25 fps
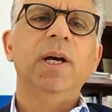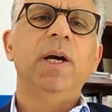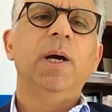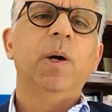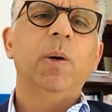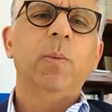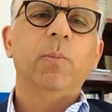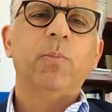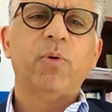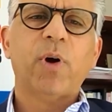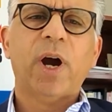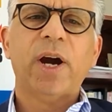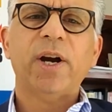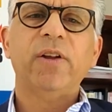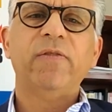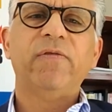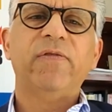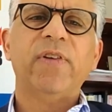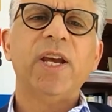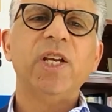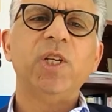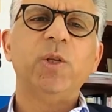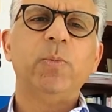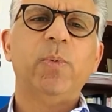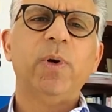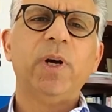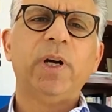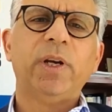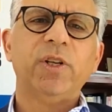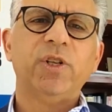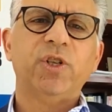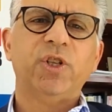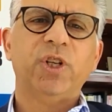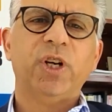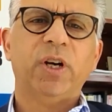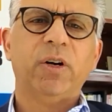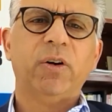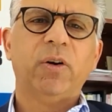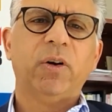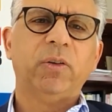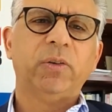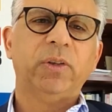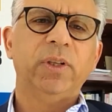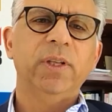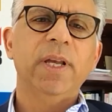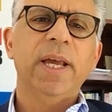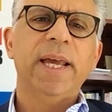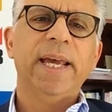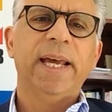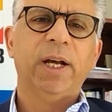Prior to Facebook, Cheryl
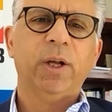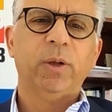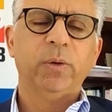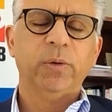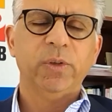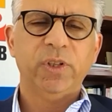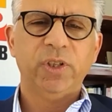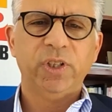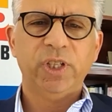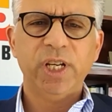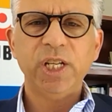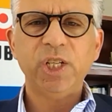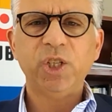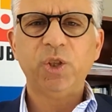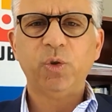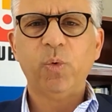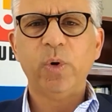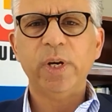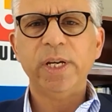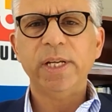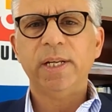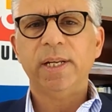held C-suite